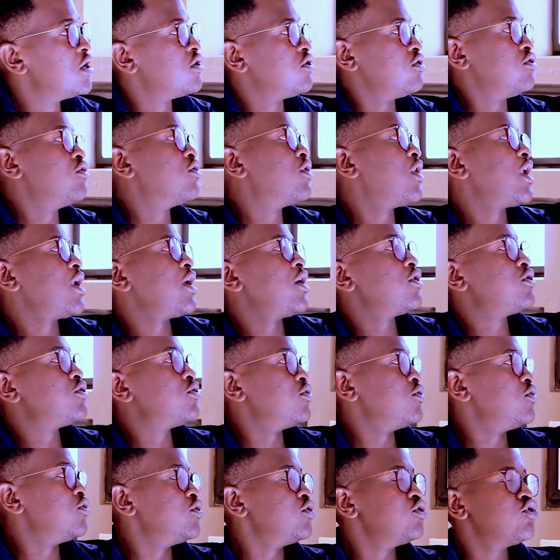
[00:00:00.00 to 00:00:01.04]
you're gonna
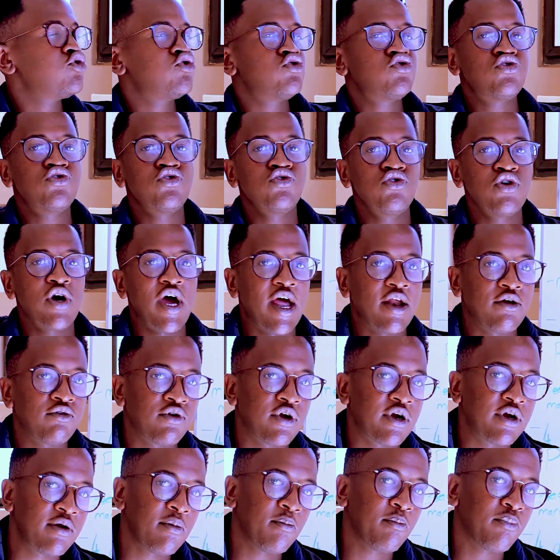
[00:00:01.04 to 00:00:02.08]
do
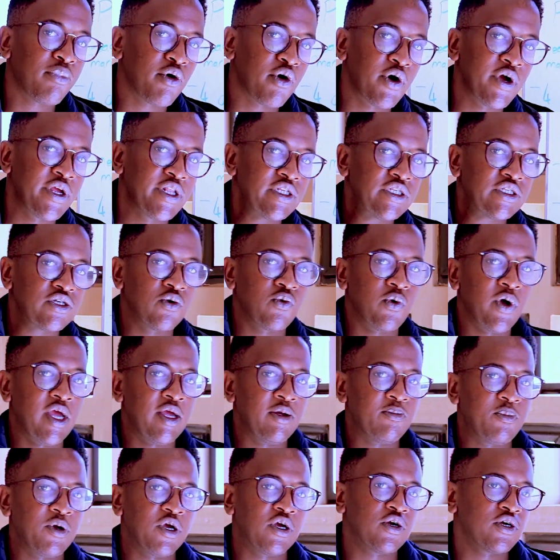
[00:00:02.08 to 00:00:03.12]
200 points
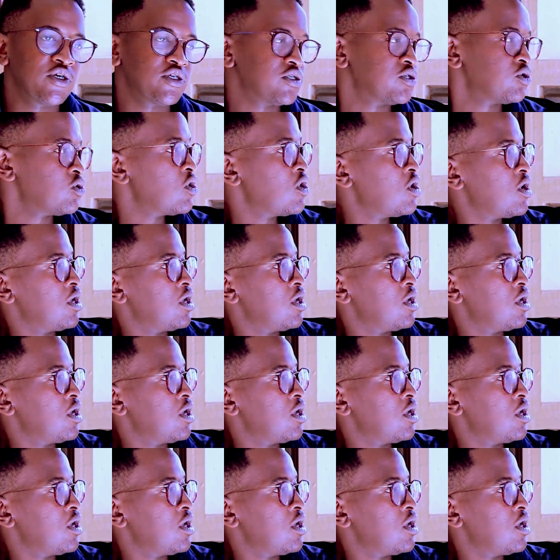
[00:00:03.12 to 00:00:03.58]
away, because